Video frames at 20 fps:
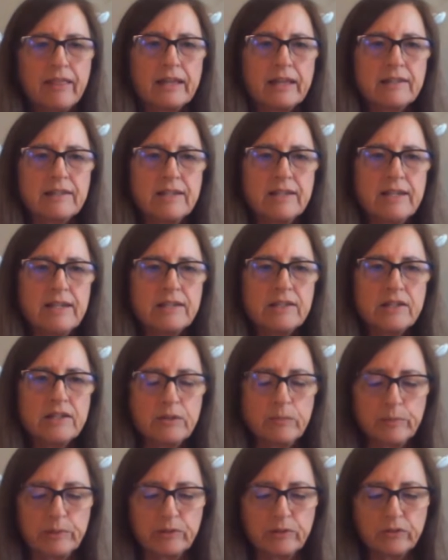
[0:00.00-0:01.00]
that
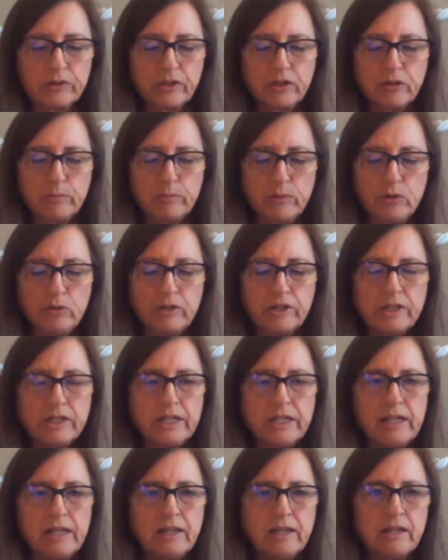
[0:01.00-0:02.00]
seeks to build
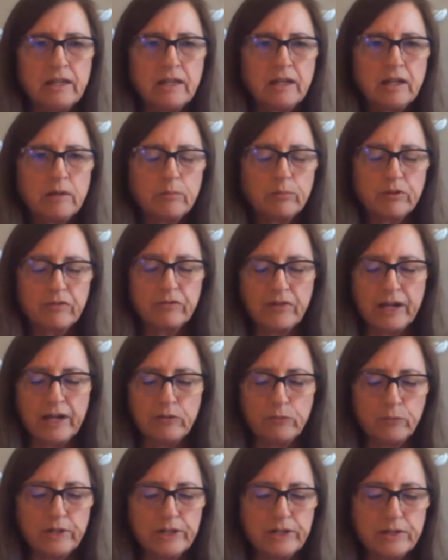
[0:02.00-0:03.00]
community
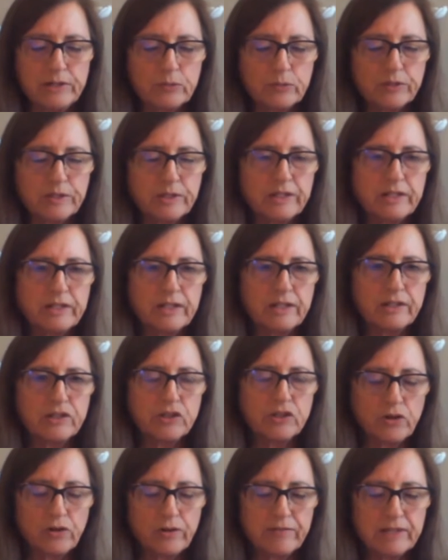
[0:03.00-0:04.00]
provide resources
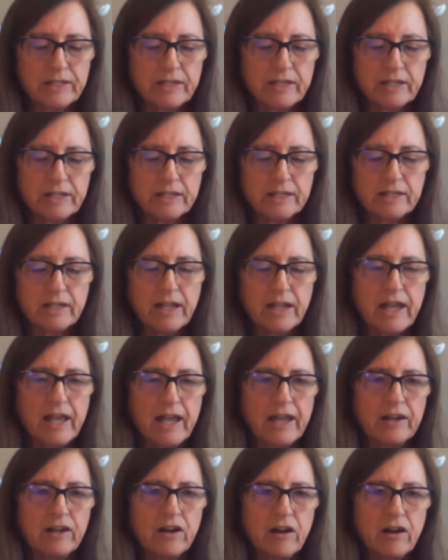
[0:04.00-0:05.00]
and services,
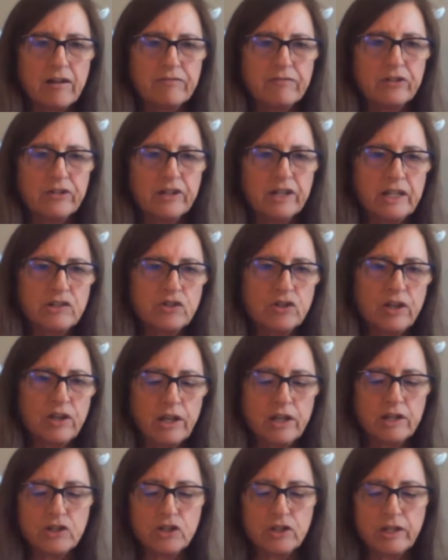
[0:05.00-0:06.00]
and offer
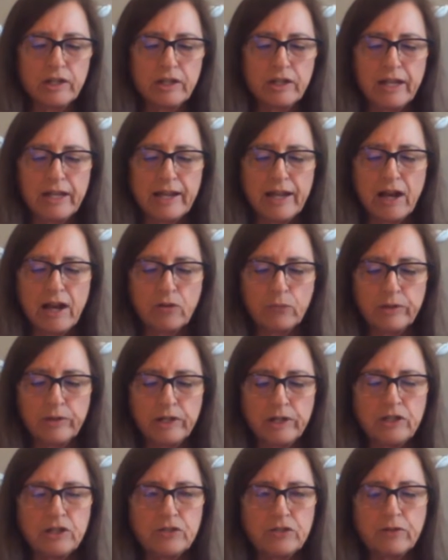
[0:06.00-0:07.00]
education and
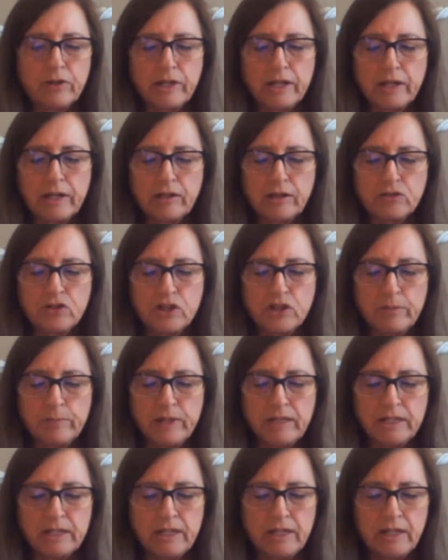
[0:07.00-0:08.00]
outreach for the
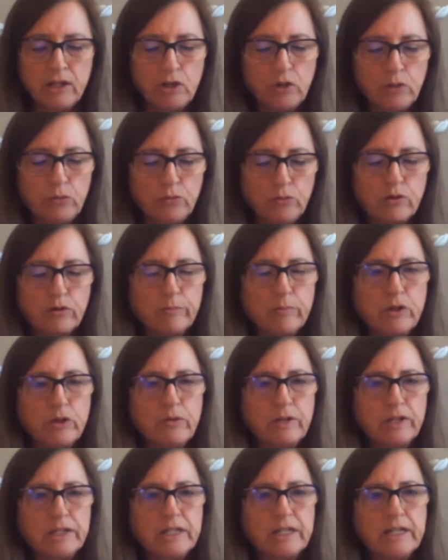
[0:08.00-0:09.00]
LGBTQ
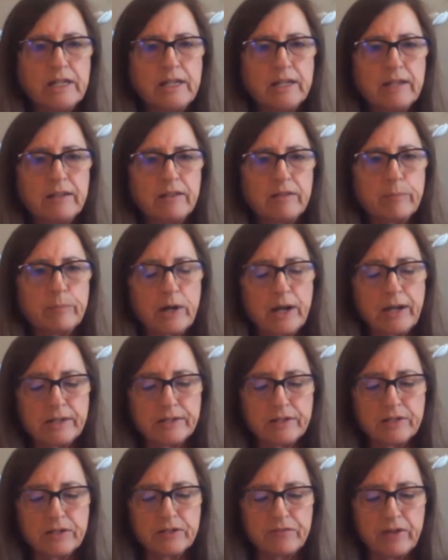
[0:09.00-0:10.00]
community in the
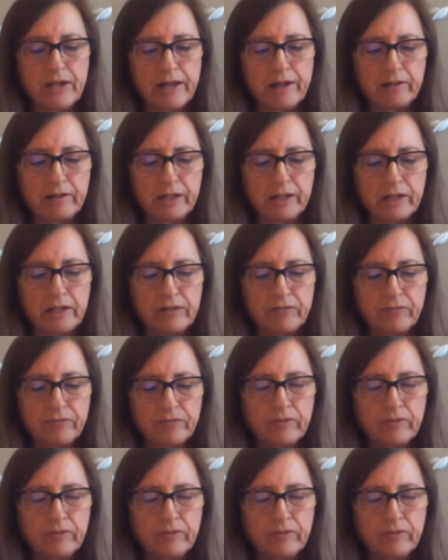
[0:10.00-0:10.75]
Brazos Valley.